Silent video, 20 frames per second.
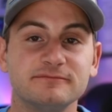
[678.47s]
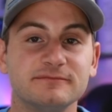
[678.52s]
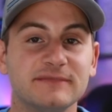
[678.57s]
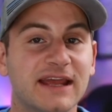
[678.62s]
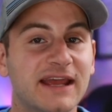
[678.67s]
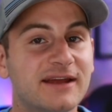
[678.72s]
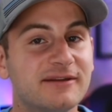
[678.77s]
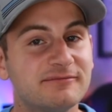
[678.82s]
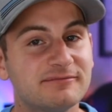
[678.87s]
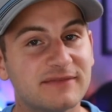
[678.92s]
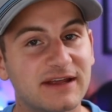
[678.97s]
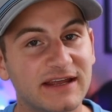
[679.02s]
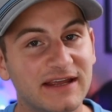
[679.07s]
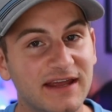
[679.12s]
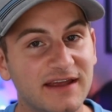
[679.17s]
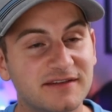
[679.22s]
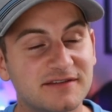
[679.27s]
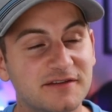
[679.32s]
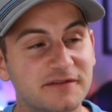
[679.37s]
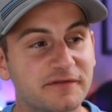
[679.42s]
And in
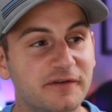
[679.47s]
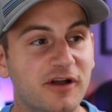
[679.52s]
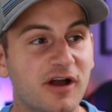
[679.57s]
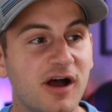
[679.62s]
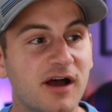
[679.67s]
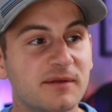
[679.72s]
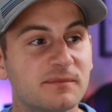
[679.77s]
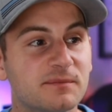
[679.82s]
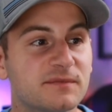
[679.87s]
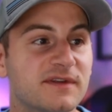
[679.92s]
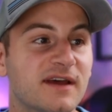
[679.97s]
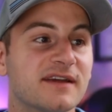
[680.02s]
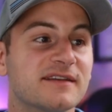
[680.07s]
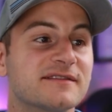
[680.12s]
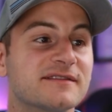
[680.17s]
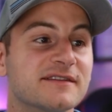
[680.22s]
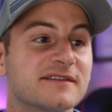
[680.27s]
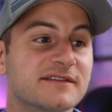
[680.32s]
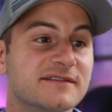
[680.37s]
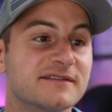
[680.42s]
case you forgot,
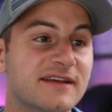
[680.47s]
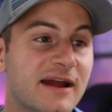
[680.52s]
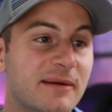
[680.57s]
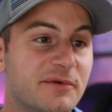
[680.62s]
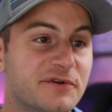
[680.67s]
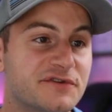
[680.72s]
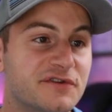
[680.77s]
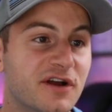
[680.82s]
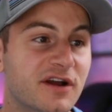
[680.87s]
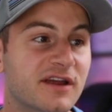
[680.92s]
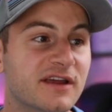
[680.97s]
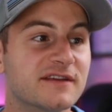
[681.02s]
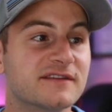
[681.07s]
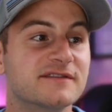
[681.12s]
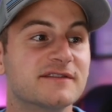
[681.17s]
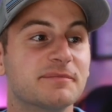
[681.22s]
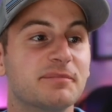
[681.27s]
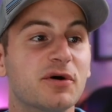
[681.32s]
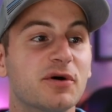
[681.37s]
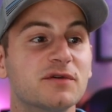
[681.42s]
Tesla's Cybertruck is
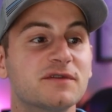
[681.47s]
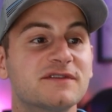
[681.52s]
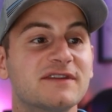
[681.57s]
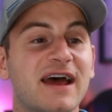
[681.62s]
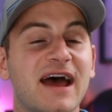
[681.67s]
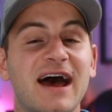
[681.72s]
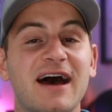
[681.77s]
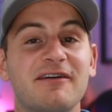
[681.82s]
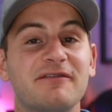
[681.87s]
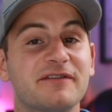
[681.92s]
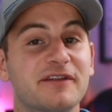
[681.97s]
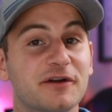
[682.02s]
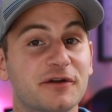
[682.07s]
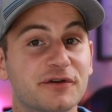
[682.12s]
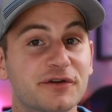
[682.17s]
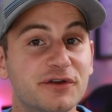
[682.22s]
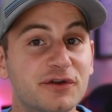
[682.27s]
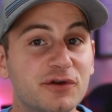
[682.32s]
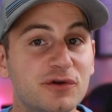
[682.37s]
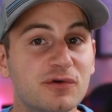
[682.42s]
supposed to have their
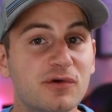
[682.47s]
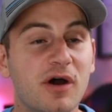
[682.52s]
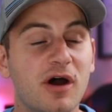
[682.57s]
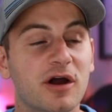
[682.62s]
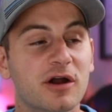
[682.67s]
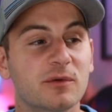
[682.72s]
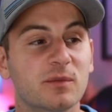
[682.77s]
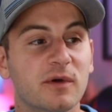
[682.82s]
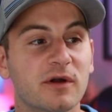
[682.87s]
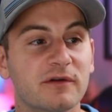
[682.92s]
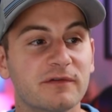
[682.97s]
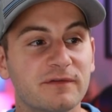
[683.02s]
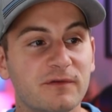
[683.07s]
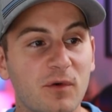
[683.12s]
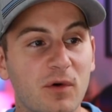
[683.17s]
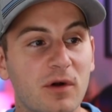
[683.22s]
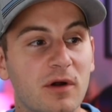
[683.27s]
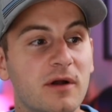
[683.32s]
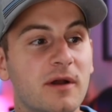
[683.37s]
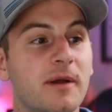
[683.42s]
new Hardware
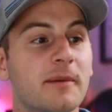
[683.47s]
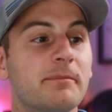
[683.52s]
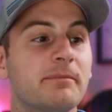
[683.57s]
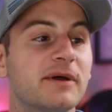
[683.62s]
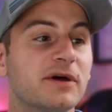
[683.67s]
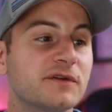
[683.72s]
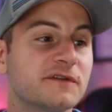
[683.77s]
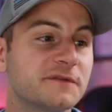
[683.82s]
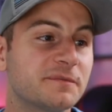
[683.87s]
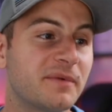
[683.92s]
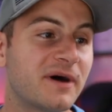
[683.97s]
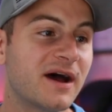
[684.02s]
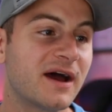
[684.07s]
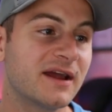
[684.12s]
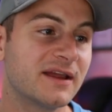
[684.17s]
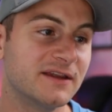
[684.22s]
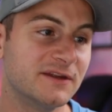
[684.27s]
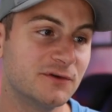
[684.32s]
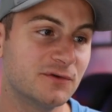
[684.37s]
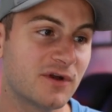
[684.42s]
4 built by,
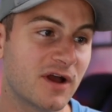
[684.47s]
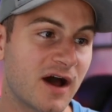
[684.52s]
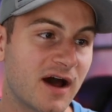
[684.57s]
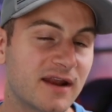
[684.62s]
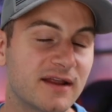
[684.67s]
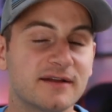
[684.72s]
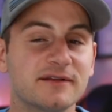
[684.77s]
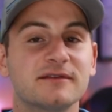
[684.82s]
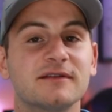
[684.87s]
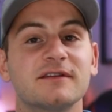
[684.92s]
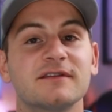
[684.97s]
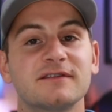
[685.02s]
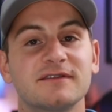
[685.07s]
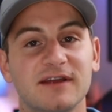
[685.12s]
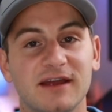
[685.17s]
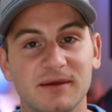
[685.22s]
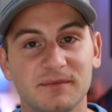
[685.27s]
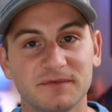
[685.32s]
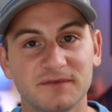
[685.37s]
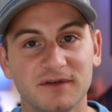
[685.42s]
you got it,
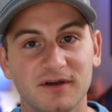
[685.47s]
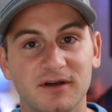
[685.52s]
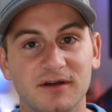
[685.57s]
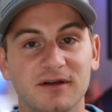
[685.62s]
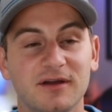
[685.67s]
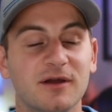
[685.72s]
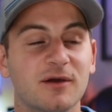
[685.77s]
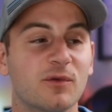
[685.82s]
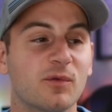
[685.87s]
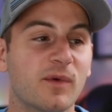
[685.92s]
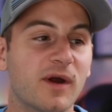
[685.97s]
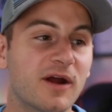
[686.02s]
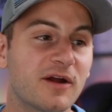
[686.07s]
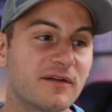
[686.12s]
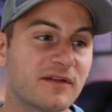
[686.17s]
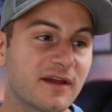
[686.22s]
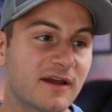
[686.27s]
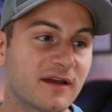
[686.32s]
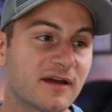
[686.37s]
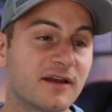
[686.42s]
Samsung where are
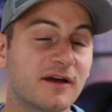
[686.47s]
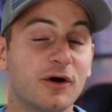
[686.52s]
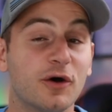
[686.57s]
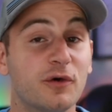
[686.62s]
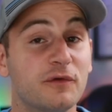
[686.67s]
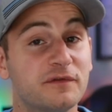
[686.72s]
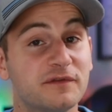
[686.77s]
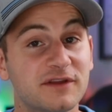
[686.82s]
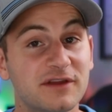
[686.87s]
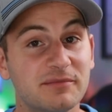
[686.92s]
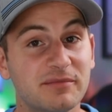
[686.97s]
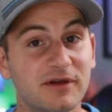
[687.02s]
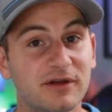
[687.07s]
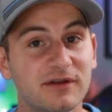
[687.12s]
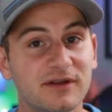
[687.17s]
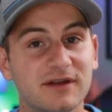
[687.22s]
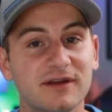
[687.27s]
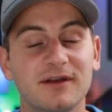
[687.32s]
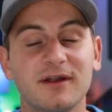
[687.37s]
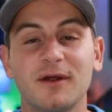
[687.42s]
they gonna hopefully build
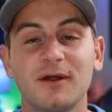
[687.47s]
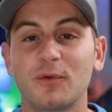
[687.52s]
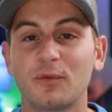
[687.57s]
it?